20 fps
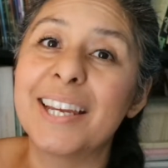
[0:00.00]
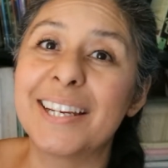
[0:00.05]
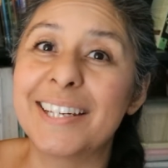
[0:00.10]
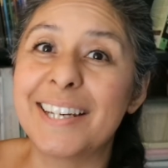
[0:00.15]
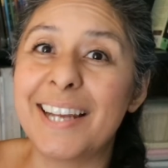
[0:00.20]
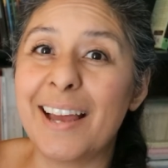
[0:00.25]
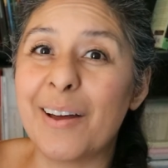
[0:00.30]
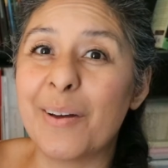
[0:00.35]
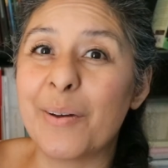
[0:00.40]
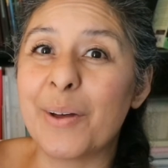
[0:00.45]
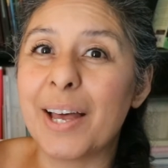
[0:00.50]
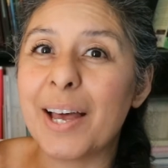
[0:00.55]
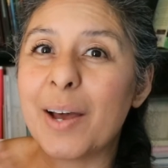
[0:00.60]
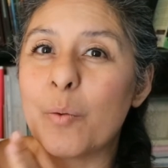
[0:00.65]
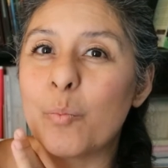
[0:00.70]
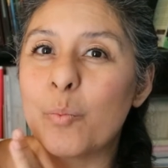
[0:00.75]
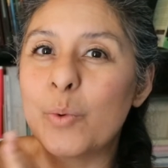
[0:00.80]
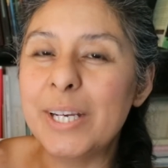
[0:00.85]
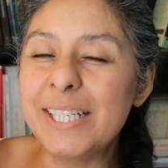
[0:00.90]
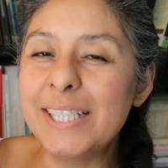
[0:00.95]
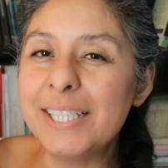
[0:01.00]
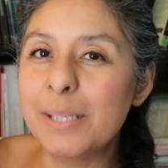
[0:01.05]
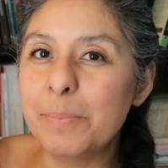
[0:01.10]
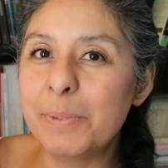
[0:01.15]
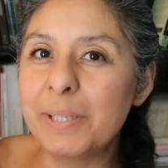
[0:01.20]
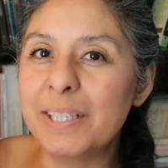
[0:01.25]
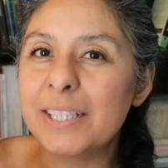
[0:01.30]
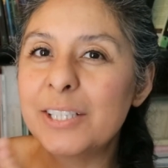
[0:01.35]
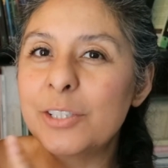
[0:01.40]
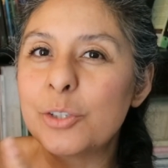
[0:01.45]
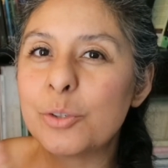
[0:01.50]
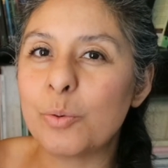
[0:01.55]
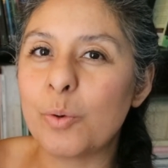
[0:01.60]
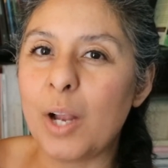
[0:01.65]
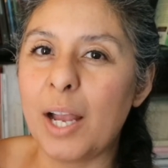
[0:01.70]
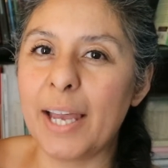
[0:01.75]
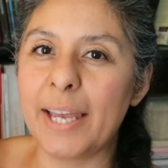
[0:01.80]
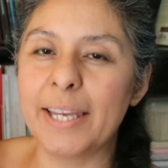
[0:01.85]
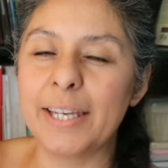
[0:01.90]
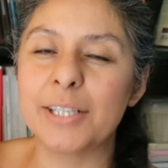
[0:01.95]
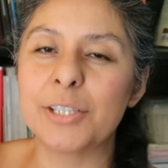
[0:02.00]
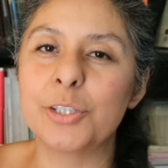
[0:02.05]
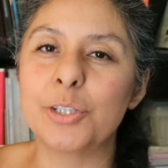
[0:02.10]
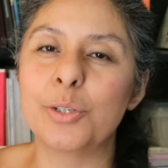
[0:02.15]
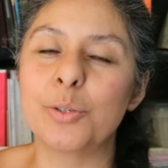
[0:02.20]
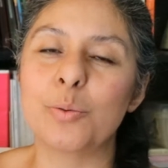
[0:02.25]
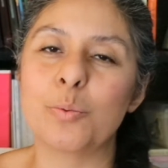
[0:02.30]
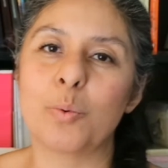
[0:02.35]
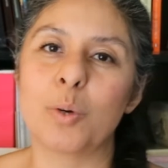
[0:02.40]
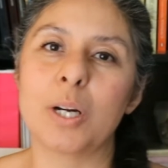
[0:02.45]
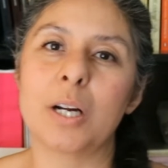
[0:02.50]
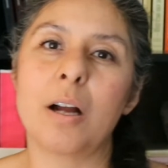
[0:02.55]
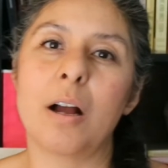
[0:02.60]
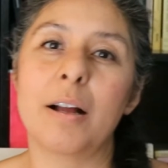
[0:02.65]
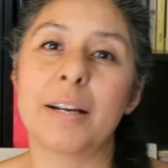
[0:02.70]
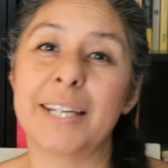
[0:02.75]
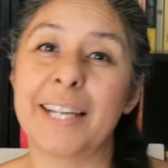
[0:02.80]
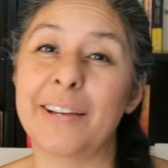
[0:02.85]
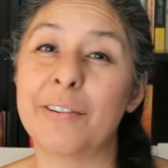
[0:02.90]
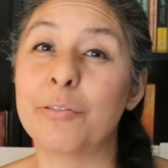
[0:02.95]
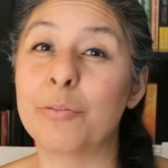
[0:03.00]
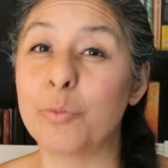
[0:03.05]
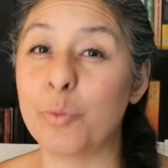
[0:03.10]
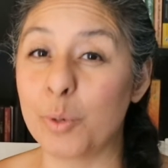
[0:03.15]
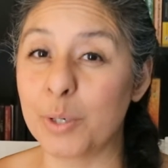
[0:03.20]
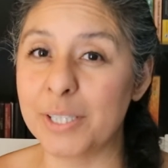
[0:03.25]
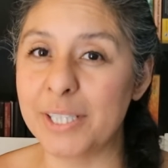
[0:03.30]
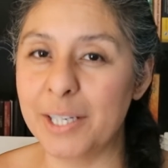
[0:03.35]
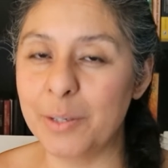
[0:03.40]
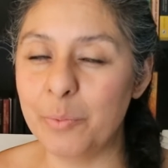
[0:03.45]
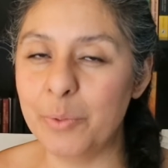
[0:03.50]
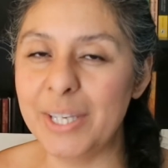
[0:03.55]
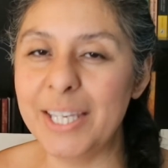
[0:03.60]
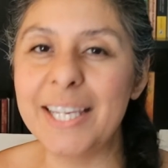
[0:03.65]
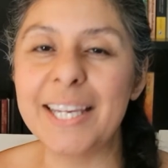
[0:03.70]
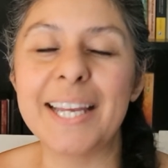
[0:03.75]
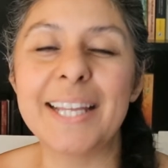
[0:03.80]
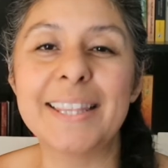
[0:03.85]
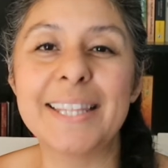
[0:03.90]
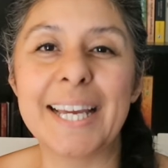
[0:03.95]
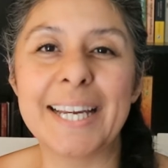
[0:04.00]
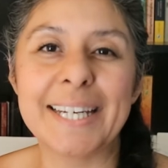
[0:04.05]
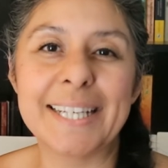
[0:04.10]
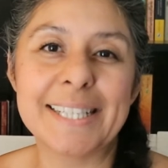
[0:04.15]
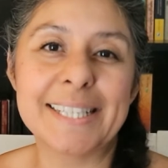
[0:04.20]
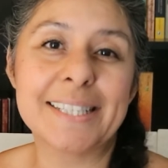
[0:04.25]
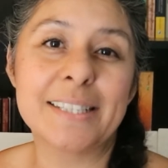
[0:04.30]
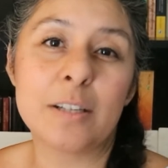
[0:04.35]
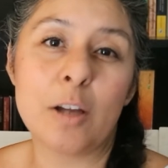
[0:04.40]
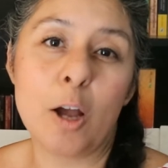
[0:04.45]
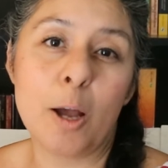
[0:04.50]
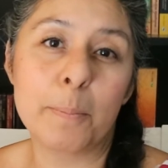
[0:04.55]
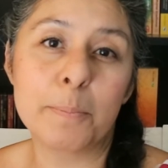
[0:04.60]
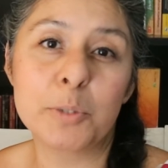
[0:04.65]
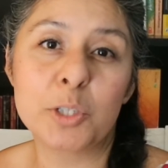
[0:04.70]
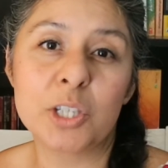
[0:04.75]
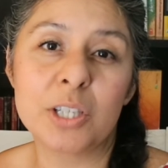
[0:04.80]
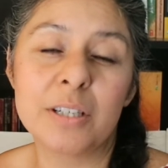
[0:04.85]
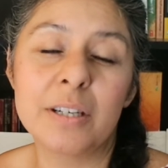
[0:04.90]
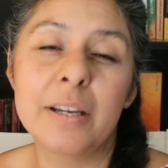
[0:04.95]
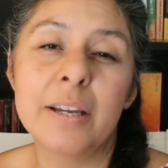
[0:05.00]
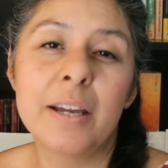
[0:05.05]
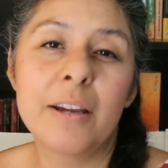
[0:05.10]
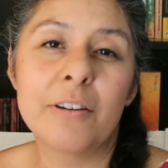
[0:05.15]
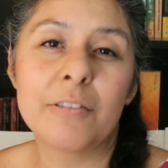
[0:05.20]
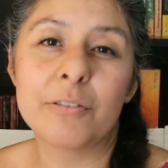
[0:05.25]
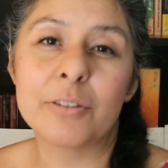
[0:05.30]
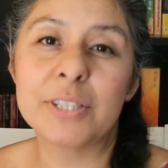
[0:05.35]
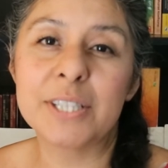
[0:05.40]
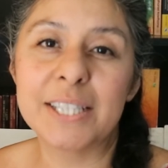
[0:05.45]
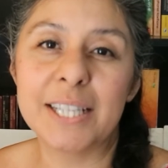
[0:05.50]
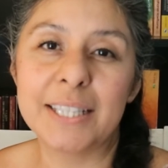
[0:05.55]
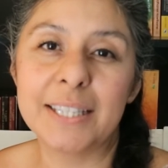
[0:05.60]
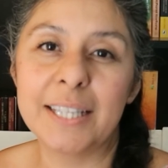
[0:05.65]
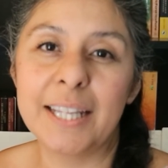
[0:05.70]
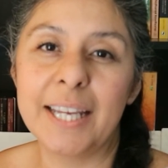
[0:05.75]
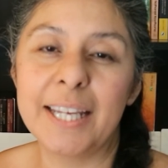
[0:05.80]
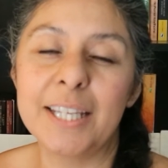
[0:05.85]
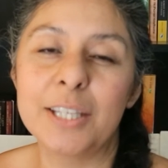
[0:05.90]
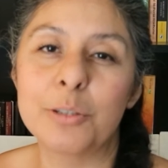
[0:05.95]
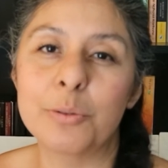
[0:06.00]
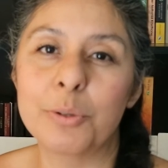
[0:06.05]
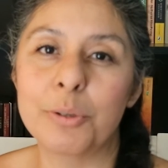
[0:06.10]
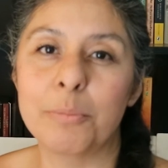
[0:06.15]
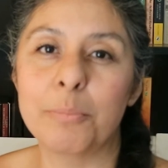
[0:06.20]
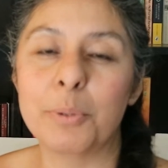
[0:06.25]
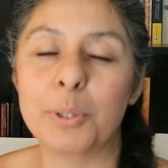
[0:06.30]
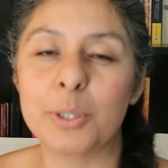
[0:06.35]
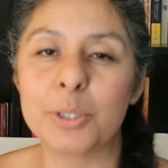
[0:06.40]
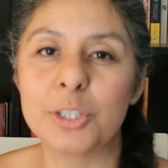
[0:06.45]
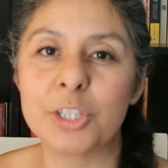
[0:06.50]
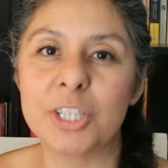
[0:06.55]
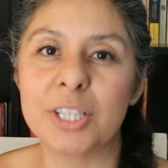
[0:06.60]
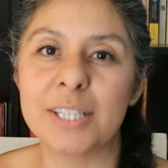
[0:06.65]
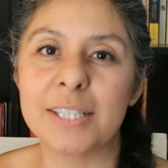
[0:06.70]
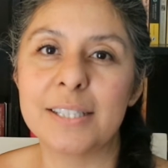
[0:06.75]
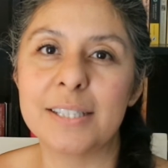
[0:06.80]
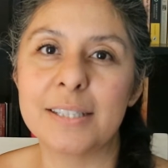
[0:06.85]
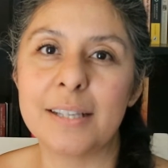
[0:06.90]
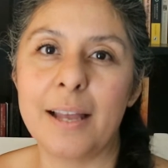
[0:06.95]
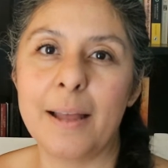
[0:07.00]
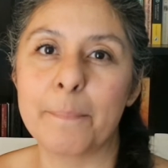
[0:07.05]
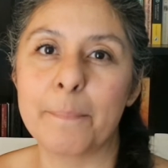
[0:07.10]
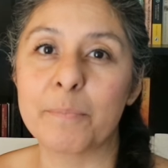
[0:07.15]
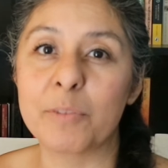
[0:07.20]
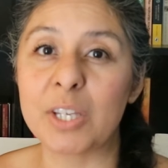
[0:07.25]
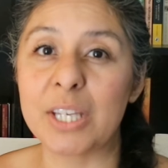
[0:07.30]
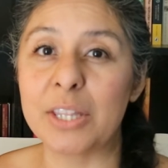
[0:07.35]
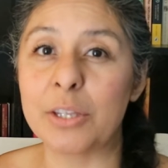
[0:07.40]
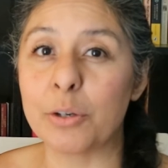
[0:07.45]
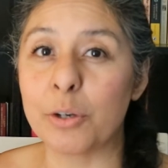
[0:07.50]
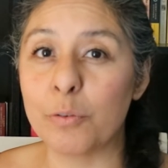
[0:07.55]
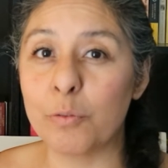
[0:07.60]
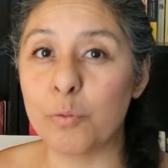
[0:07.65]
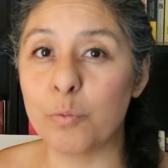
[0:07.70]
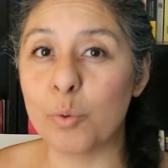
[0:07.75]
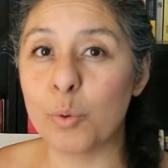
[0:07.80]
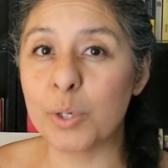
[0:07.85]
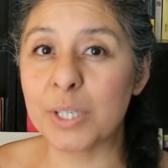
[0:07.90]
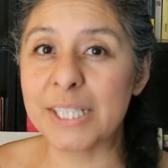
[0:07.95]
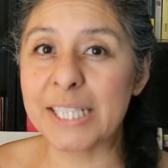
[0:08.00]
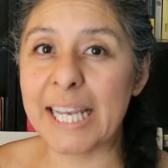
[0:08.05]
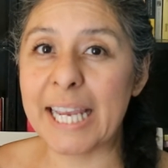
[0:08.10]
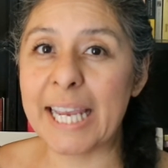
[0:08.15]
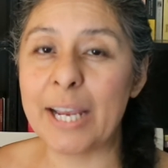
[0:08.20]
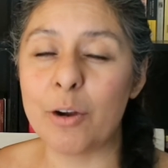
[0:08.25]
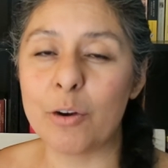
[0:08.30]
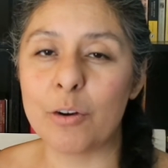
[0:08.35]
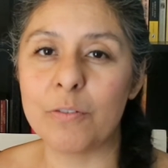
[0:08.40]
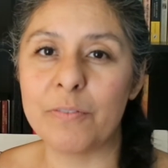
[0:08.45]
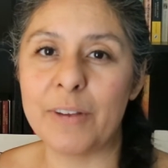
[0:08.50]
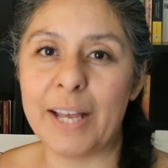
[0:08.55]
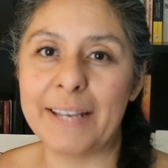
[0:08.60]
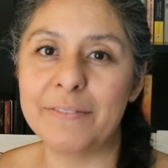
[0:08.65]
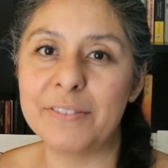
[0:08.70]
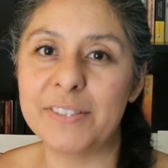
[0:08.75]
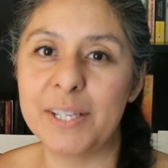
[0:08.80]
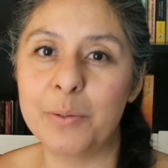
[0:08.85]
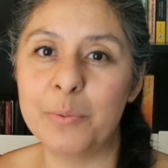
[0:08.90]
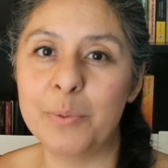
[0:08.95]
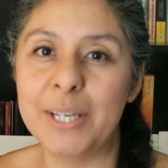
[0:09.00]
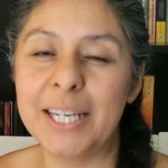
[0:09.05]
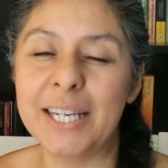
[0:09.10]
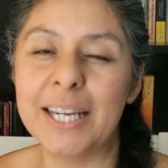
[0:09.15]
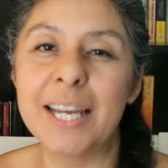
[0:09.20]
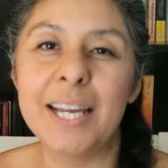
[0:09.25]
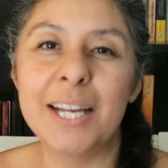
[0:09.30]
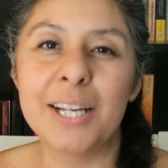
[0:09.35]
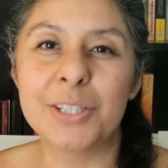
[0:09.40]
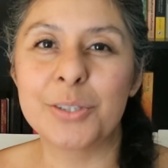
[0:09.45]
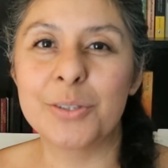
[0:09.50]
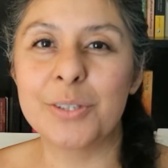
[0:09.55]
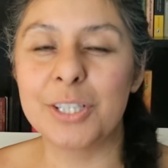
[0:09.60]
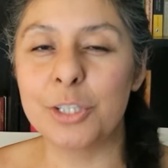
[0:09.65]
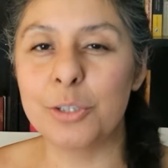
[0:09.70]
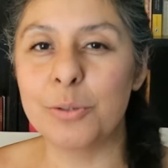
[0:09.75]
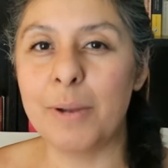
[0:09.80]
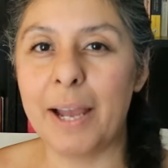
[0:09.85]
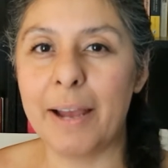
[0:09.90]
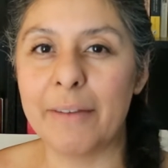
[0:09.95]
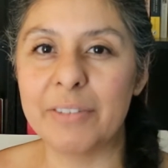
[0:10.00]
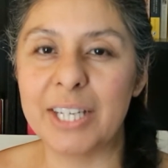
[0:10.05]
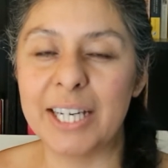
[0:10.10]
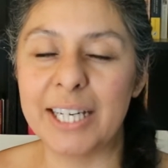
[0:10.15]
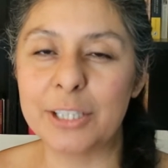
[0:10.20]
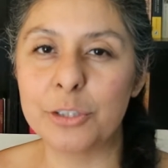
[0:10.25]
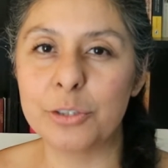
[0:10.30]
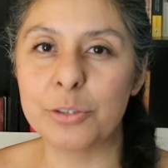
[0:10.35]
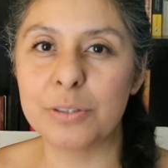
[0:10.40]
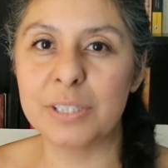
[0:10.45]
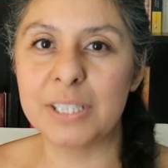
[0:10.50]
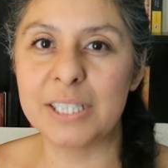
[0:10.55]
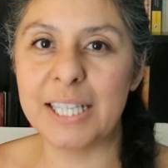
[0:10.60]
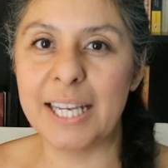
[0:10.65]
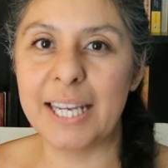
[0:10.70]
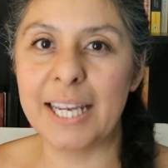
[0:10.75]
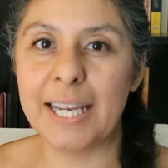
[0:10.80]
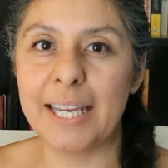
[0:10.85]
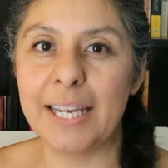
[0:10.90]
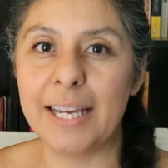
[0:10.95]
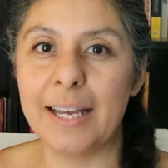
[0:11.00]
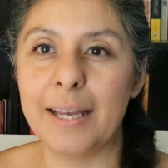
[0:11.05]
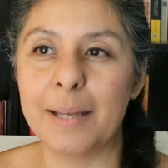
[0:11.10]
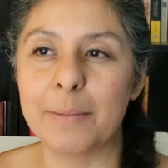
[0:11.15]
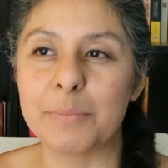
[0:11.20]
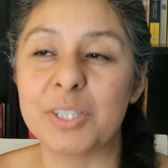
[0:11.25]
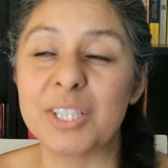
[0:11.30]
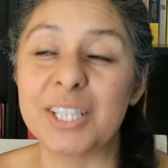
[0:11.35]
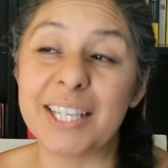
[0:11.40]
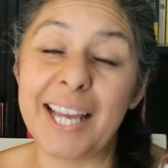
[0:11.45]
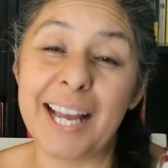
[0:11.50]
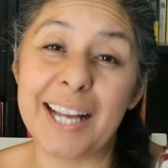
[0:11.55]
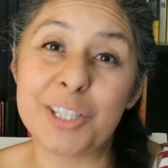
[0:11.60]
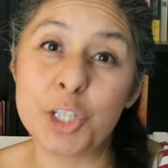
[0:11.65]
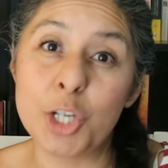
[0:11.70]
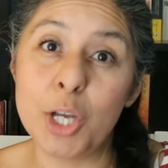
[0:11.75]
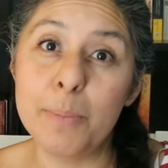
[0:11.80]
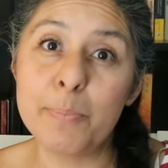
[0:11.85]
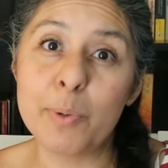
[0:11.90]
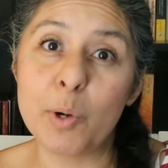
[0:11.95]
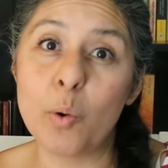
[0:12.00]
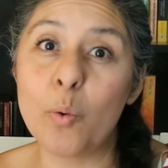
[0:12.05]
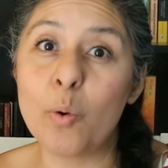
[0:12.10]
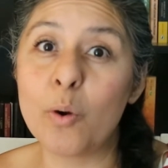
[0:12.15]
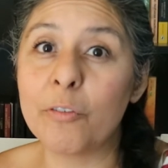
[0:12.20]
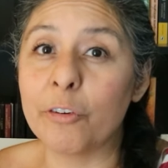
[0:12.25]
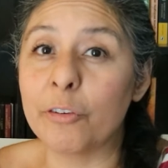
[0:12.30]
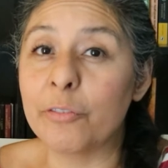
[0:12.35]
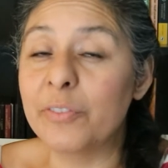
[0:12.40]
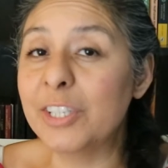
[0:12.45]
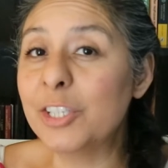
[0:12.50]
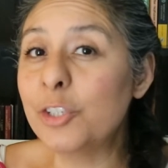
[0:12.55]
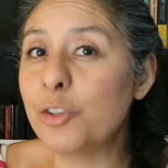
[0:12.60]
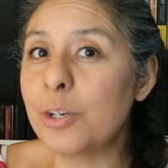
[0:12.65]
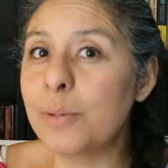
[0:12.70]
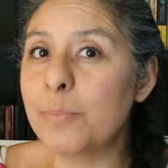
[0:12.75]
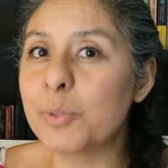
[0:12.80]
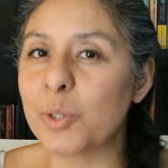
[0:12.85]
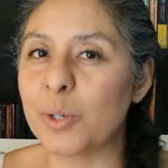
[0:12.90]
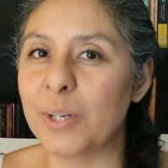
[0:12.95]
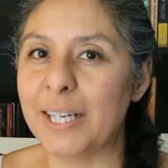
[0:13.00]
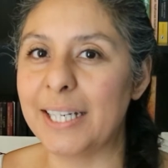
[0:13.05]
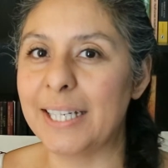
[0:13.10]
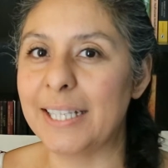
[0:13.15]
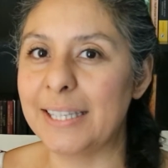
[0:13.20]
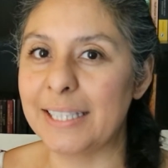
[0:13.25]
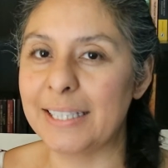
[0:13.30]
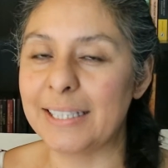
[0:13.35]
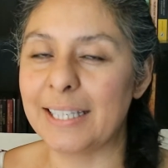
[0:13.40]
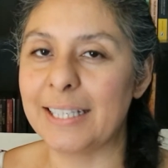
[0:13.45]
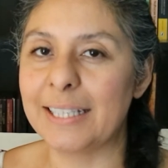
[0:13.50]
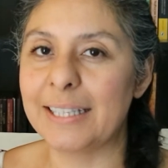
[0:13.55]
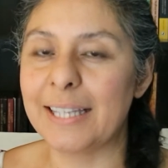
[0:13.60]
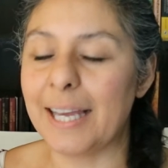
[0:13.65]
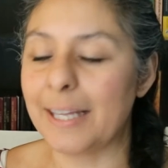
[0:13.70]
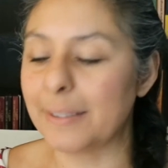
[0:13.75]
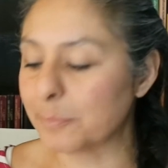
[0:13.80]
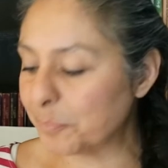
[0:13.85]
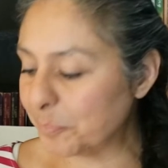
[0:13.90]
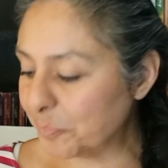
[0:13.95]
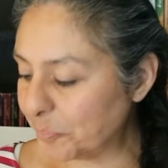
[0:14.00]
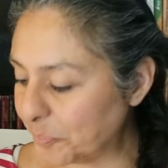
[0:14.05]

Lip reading: Now, we typically try to work on a 4-day week, and that is an option for Sunlight. You can purchase either a 4-day or 5-day week so that you have an extra day to catch up, or for field trips or anything like that.